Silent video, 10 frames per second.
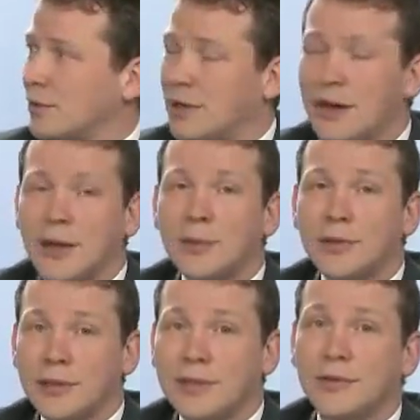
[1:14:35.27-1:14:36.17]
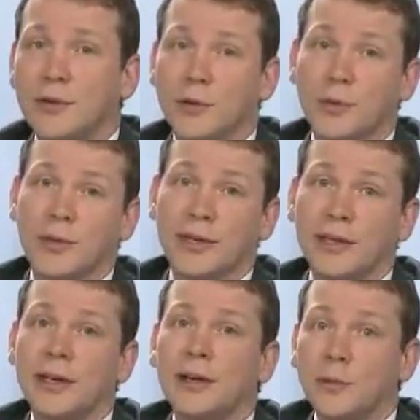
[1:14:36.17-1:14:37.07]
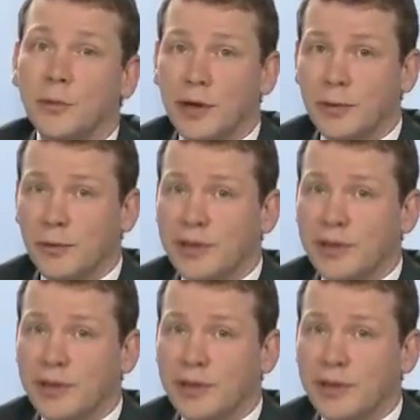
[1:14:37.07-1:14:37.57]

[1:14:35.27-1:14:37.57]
So I believe there will be written